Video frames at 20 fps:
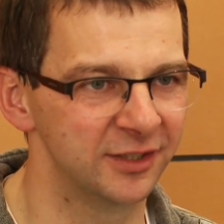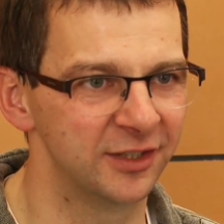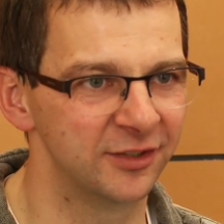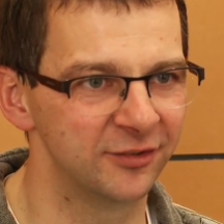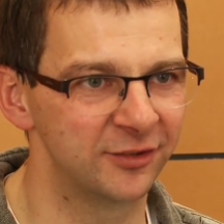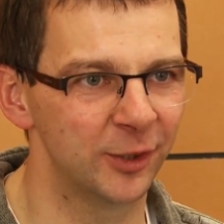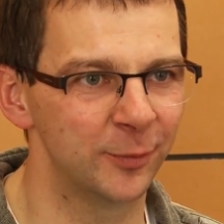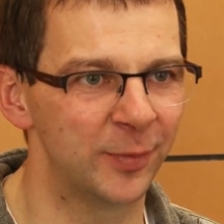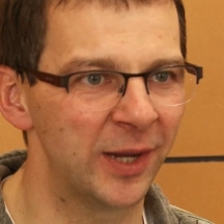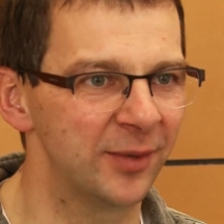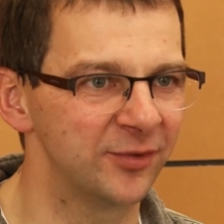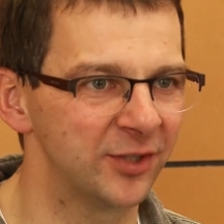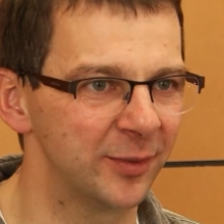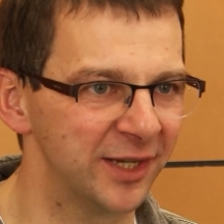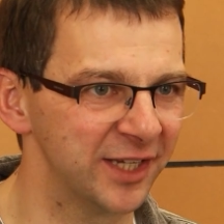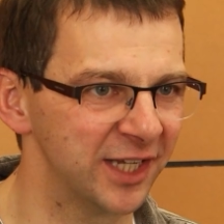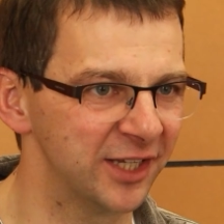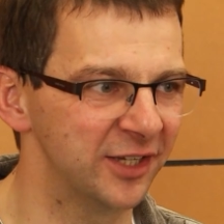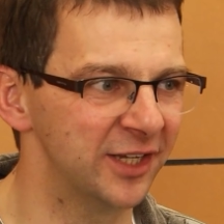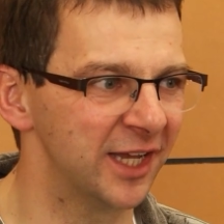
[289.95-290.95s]
So perhaps I
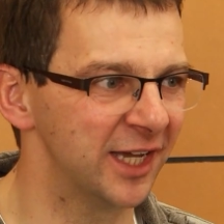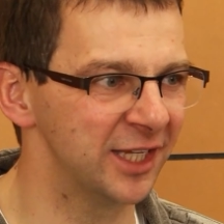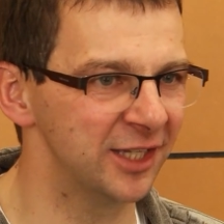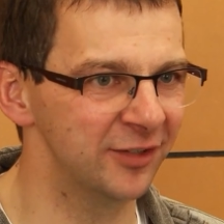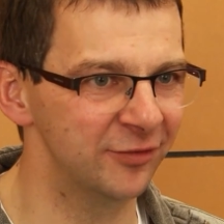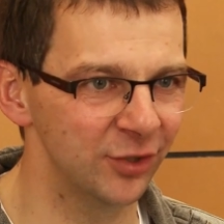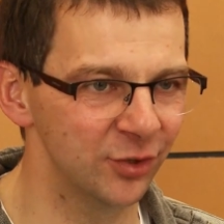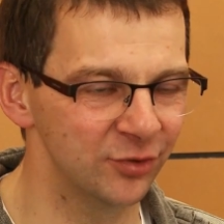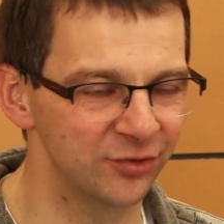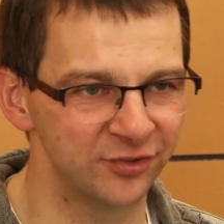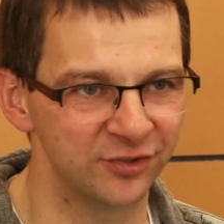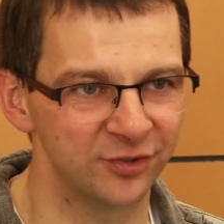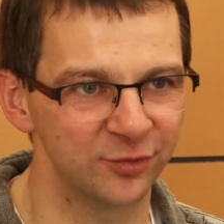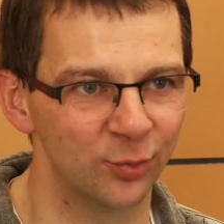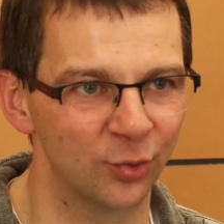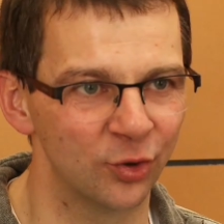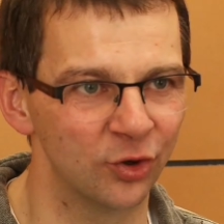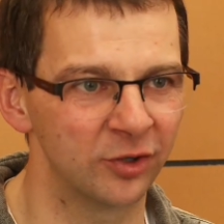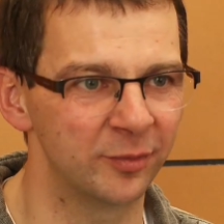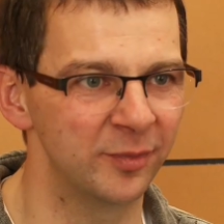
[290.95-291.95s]
might get a naive user to
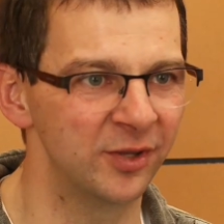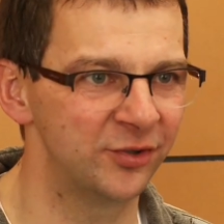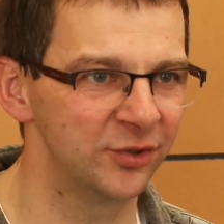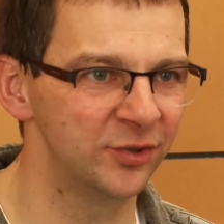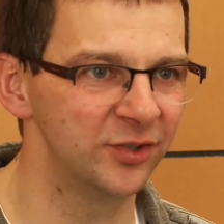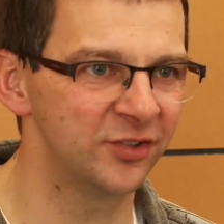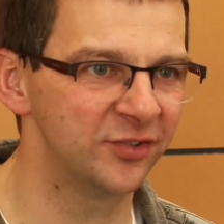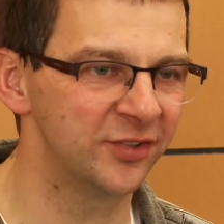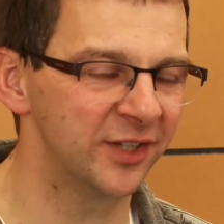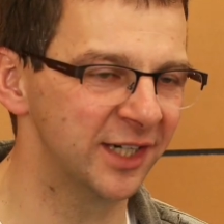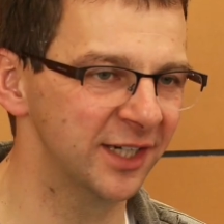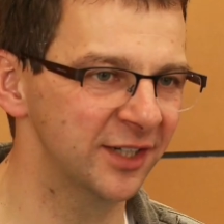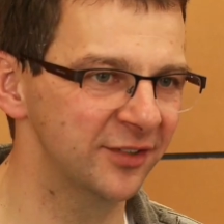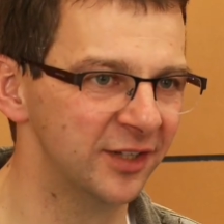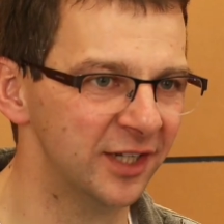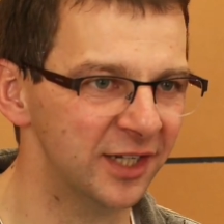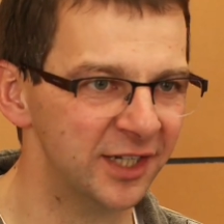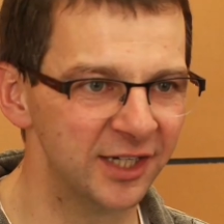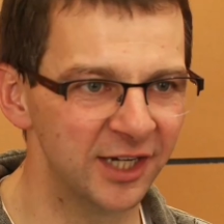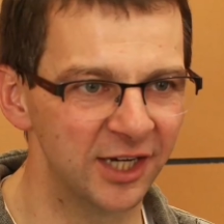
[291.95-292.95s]
walk me through the site
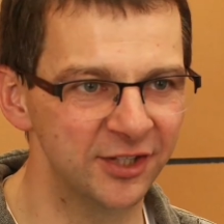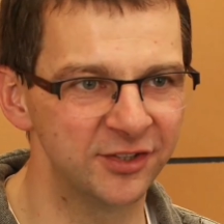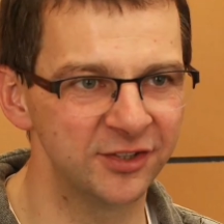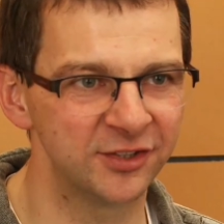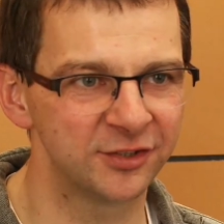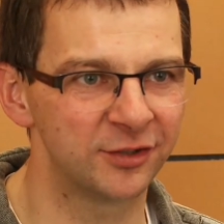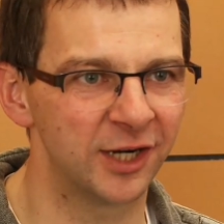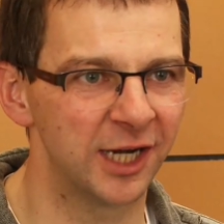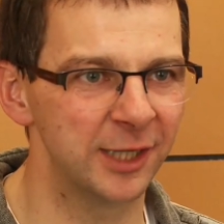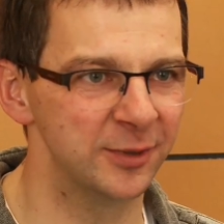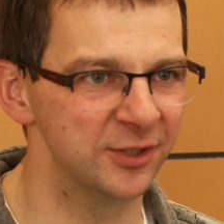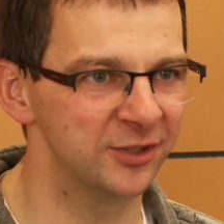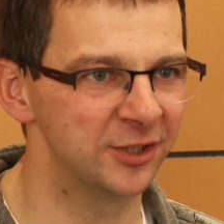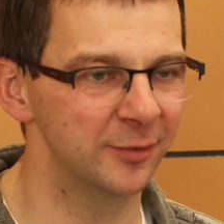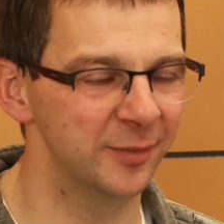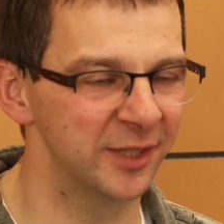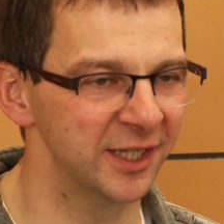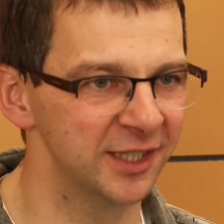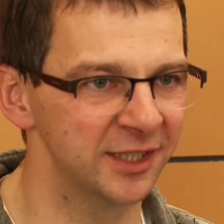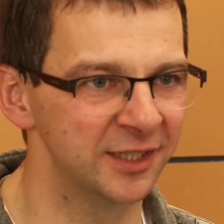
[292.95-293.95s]
and describe it to
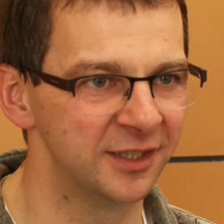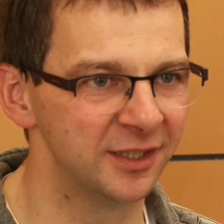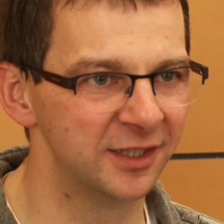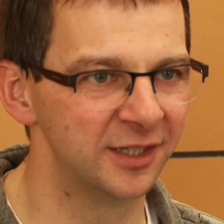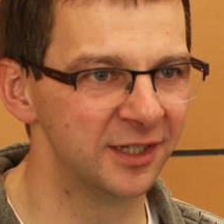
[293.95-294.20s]
me.